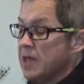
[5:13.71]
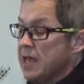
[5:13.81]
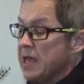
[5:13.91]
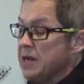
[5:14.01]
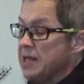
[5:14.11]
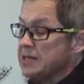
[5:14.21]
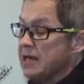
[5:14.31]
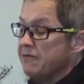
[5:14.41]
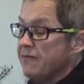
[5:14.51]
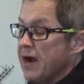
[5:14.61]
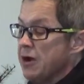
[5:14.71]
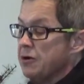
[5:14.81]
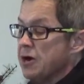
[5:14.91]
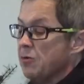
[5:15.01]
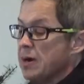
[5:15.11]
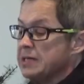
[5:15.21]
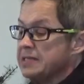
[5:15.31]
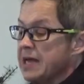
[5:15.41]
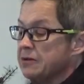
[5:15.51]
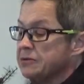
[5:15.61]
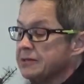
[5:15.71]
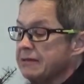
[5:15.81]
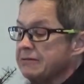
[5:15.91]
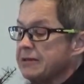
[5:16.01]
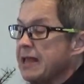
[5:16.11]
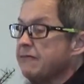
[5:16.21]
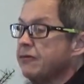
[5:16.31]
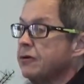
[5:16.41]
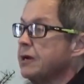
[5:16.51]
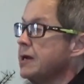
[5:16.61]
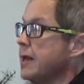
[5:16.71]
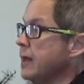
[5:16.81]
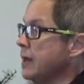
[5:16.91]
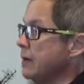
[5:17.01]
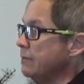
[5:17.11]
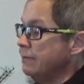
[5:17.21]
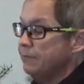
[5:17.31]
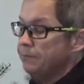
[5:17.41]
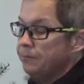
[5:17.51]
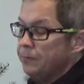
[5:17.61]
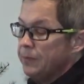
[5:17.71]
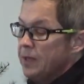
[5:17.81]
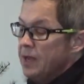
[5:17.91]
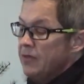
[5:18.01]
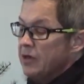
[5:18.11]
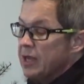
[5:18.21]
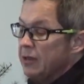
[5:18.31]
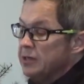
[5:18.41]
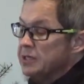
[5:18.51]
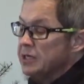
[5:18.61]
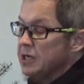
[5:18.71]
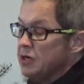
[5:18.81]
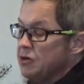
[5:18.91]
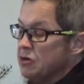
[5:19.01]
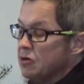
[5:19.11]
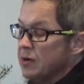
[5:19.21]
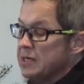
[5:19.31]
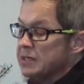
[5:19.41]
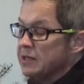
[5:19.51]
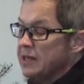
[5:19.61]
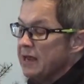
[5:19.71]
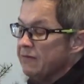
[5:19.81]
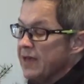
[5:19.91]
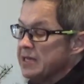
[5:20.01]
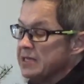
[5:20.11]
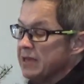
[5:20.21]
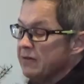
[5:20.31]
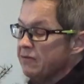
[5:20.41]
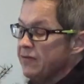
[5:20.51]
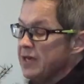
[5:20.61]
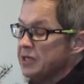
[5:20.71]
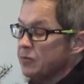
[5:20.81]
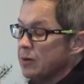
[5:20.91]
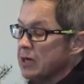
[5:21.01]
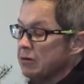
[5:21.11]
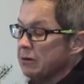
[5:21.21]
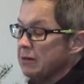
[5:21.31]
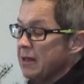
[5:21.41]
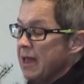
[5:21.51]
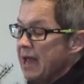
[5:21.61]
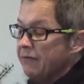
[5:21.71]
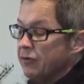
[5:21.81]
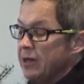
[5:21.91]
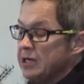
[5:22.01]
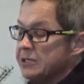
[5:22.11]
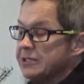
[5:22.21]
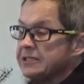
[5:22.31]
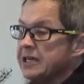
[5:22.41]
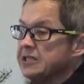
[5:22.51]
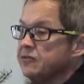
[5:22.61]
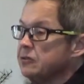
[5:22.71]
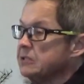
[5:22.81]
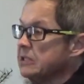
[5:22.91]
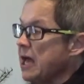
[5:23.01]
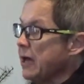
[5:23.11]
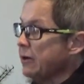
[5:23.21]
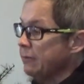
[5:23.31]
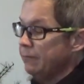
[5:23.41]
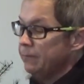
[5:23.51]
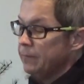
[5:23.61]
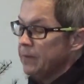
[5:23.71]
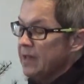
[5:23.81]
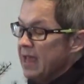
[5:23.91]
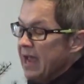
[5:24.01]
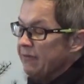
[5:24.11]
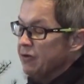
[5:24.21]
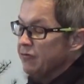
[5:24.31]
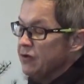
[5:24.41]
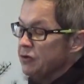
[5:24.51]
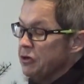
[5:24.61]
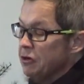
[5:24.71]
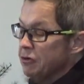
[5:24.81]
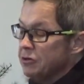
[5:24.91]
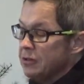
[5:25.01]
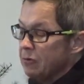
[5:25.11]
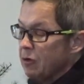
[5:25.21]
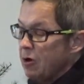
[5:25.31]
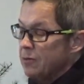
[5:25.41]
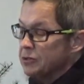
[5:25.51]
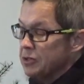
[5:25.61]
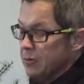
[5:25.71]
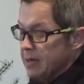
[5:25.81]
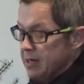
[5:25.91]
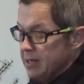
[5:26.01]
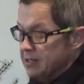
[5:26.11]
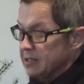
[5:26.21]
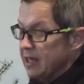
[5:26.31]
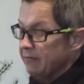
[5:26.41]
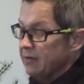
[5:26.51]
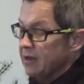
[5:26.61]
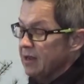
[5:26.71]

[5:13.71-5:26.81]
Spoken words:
Indians on fire near what is now Stamford, Connecticut. The killings continued to increase, and the Day of Thanksgiving feasts were held after each successful slaughter. After a few years, there were almost no Indians left